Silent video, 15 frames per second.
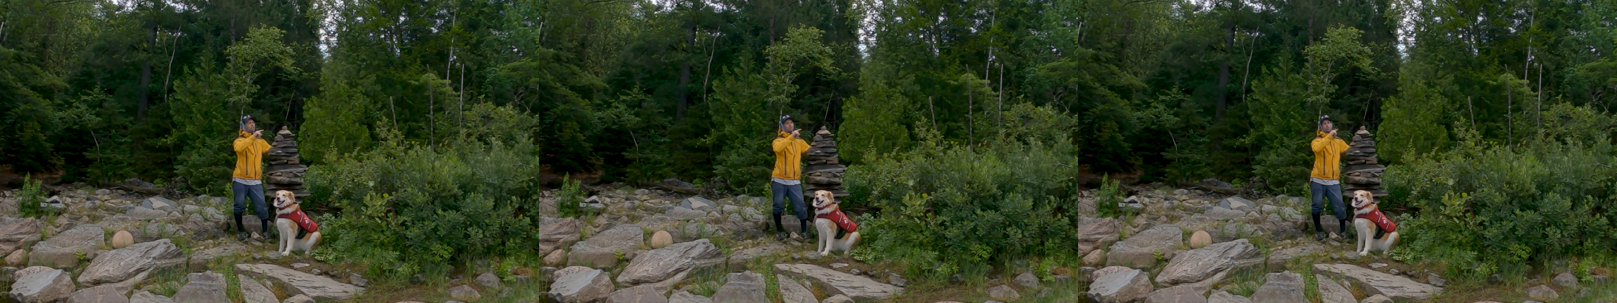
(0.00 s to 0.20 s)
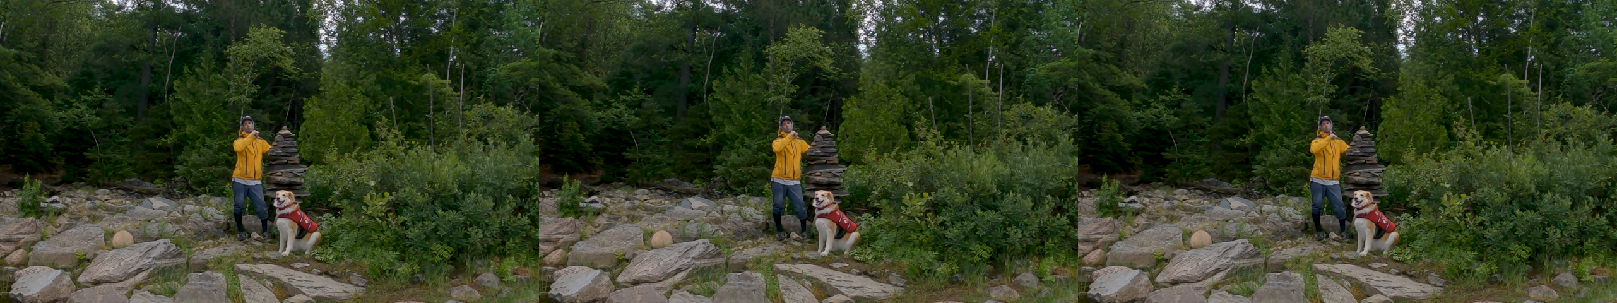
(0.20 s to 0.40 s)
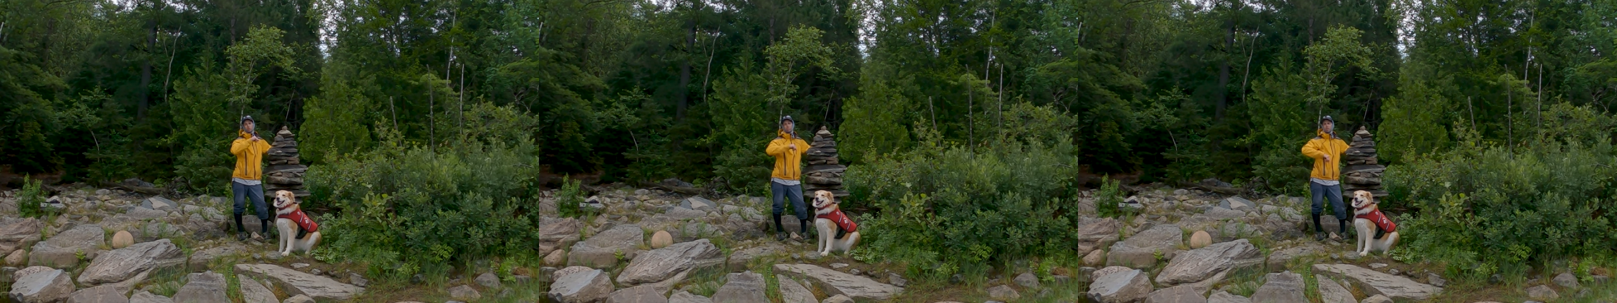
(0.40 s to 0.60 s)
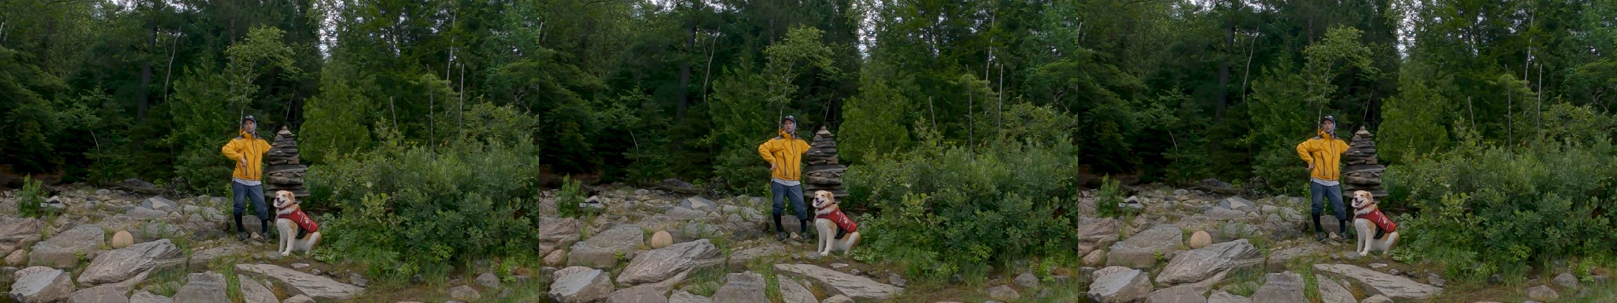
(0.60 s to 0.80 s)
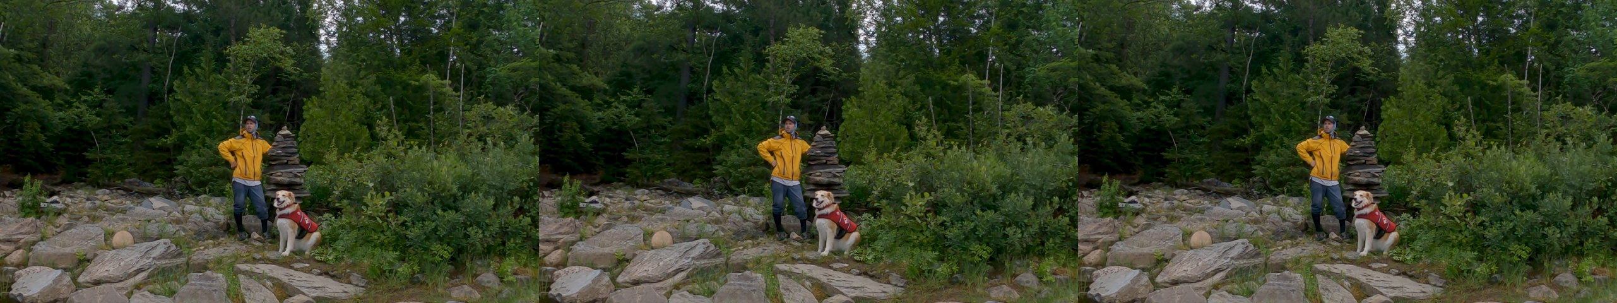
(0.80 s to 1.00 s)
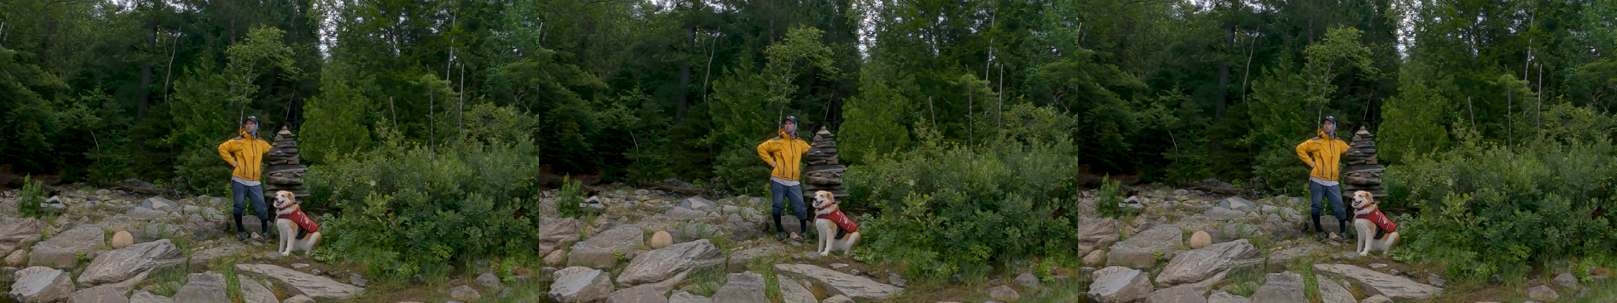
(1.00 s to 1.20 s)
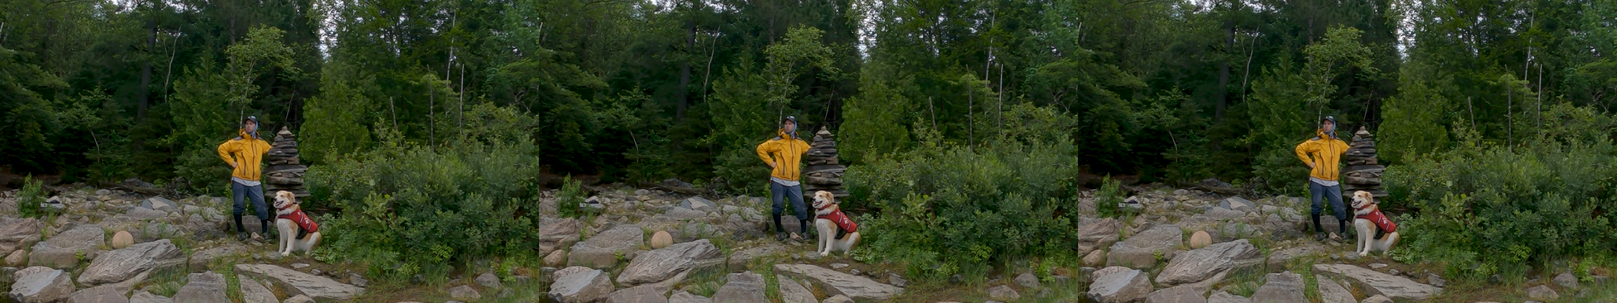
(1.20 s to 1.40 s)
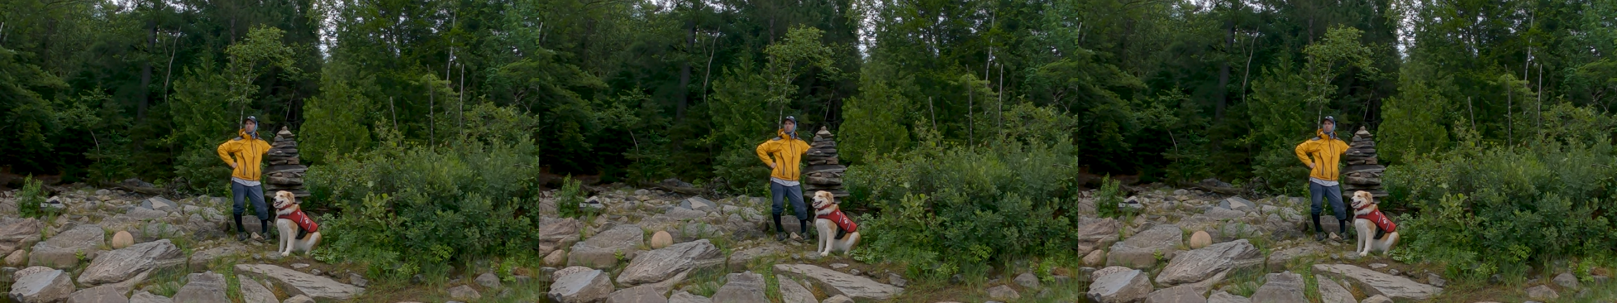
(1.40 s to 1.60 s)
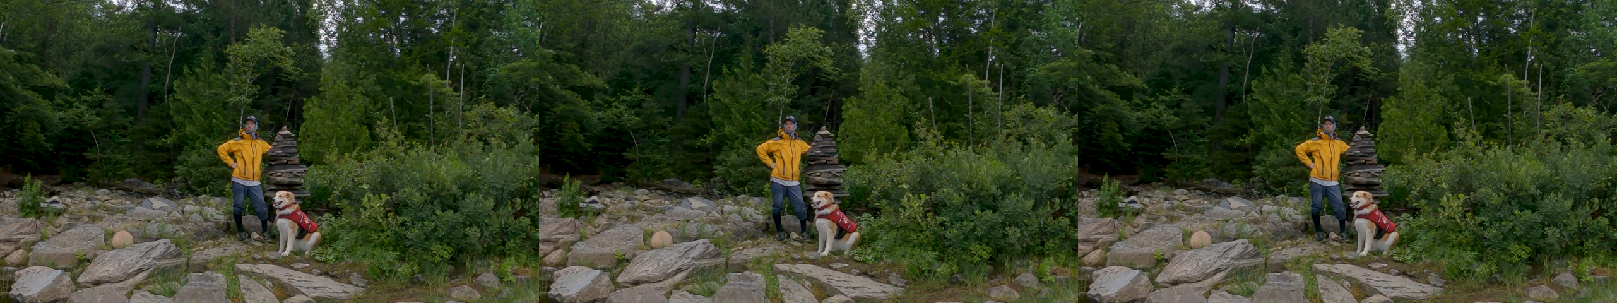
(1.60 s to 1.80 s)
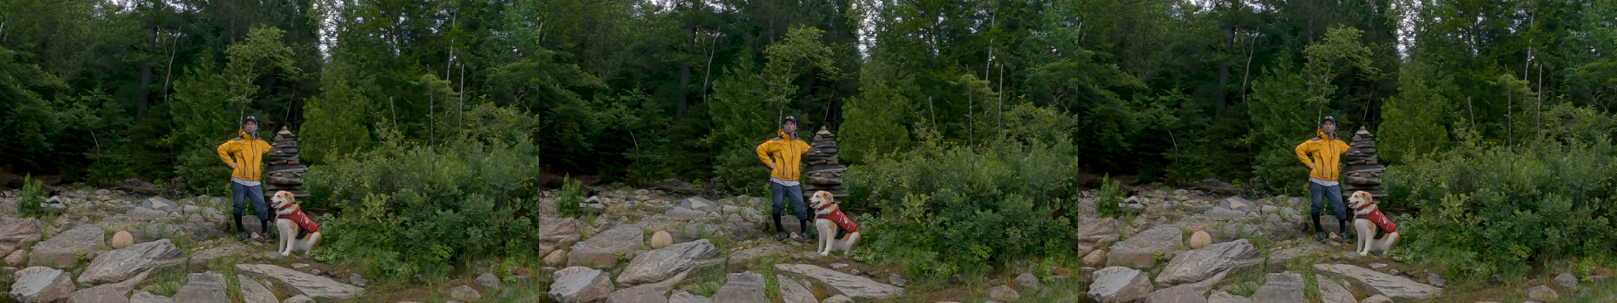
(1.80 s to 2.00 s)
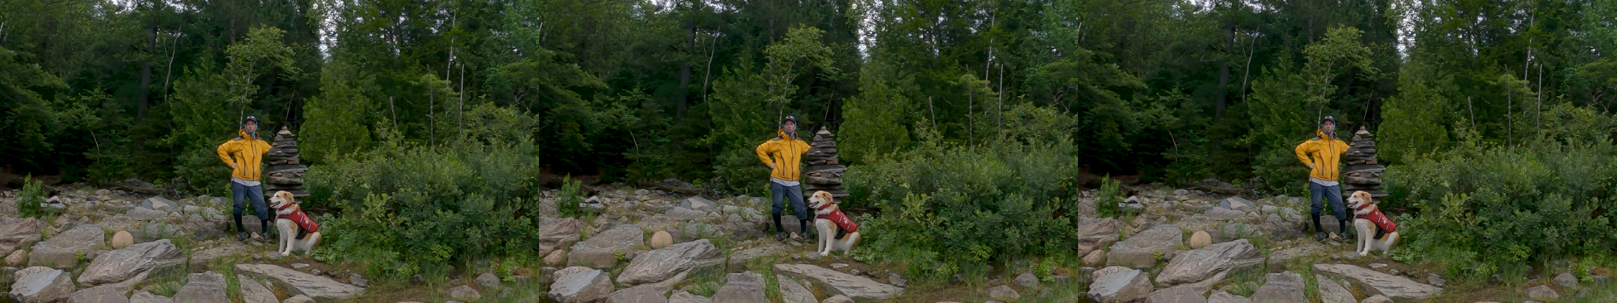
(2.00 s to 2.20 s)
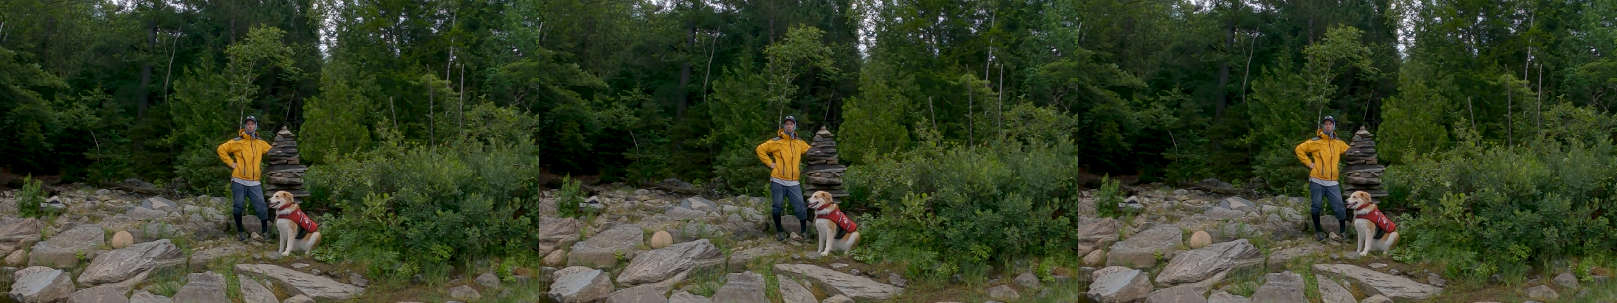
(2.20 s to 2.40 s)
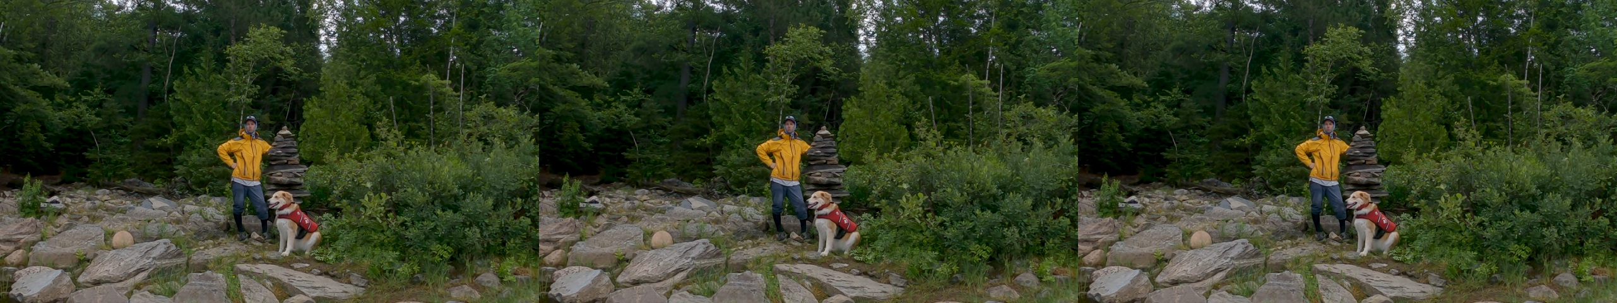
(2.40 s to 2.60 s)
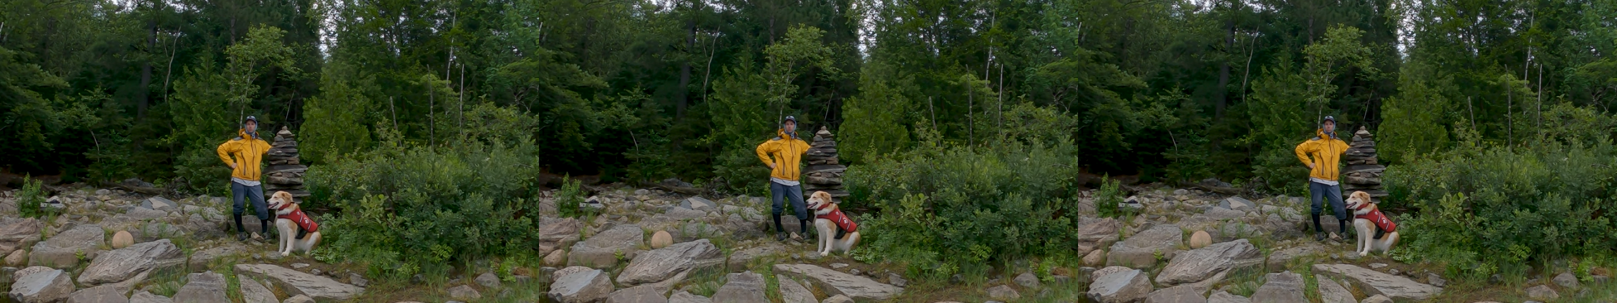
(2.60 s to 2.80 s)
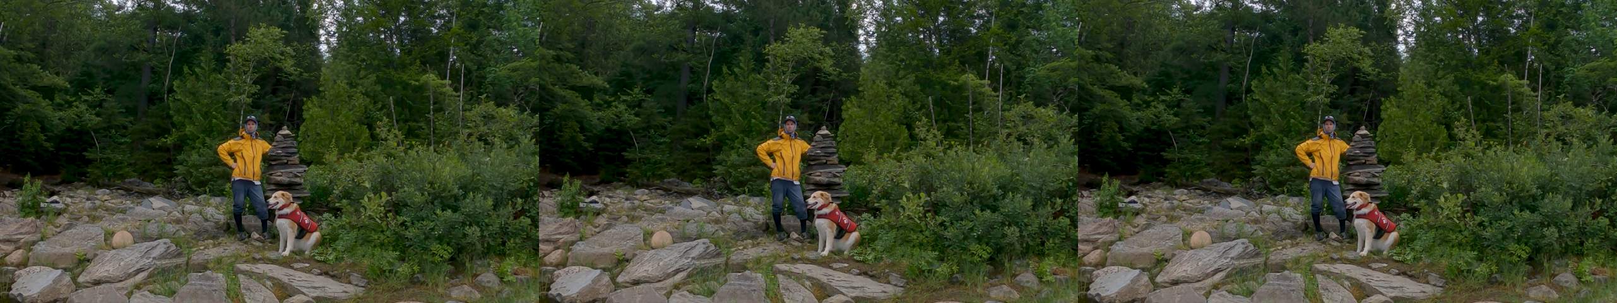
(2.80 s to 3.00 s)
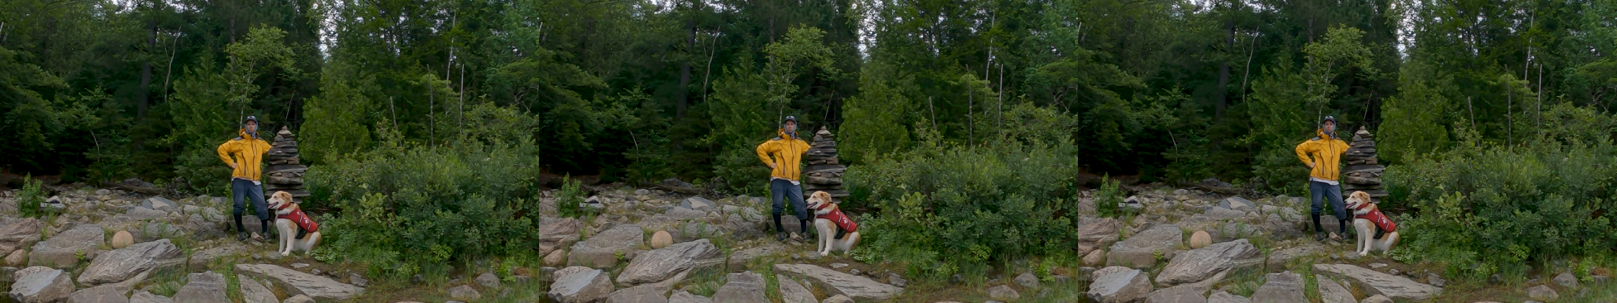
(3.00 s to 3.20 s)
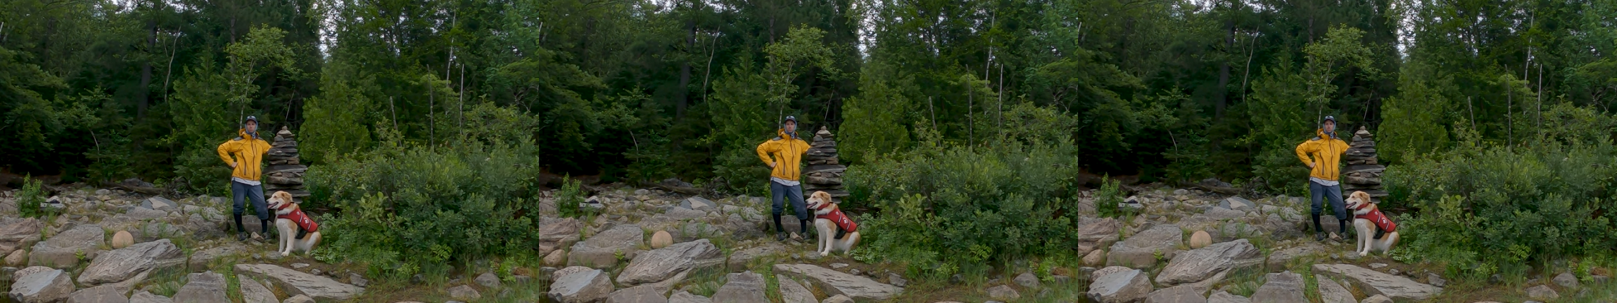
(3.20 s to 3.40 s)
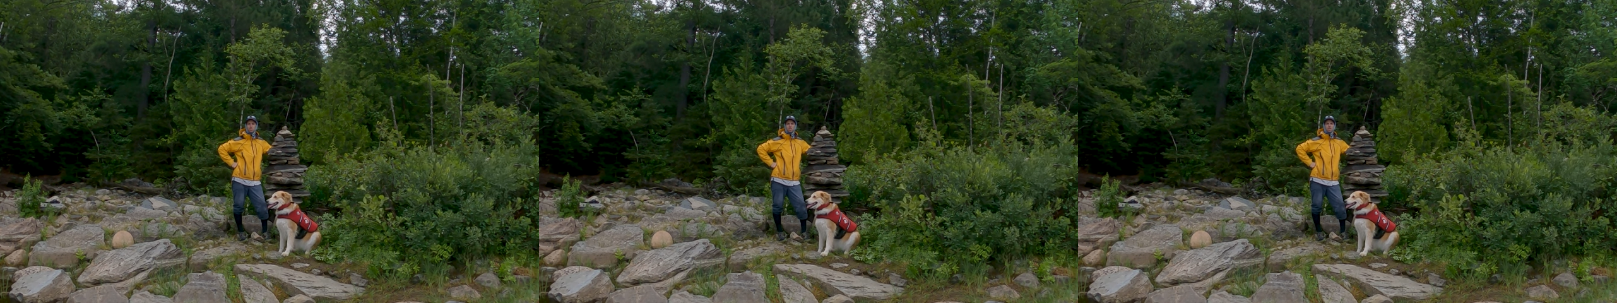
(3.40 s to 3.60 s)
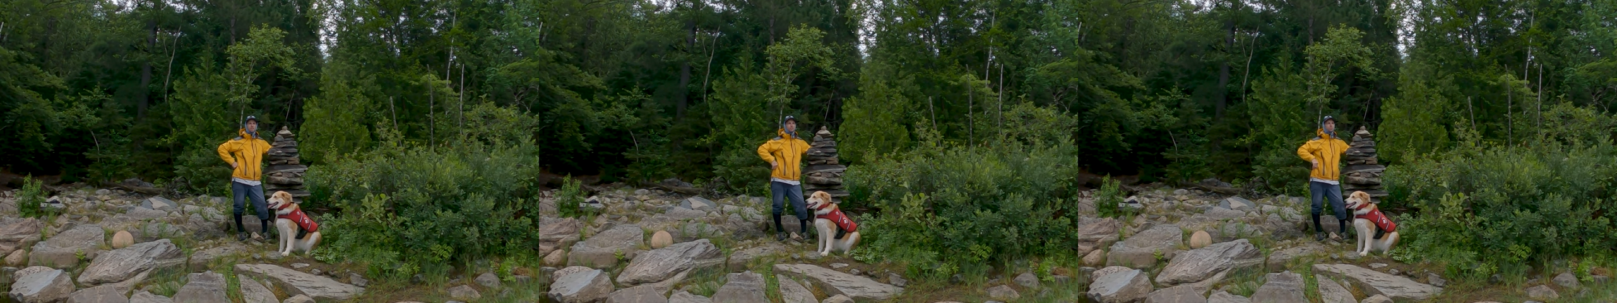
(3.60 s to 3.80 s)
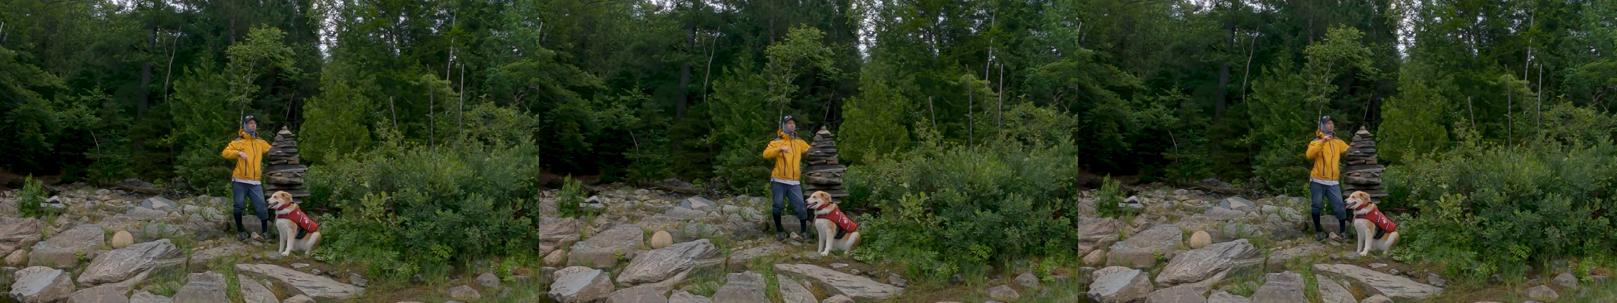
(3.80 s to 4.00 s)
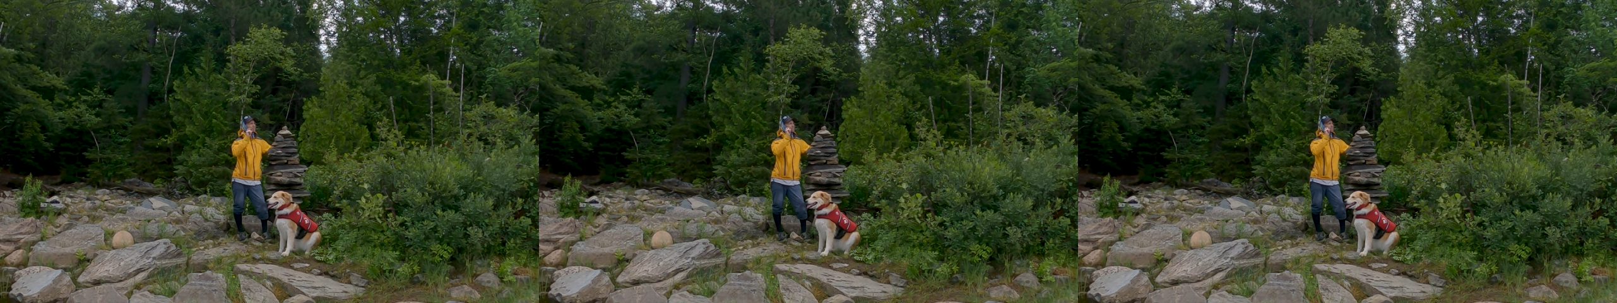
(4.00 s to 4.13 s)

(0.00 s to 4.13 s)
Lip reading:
Nobody's mouth can be seen.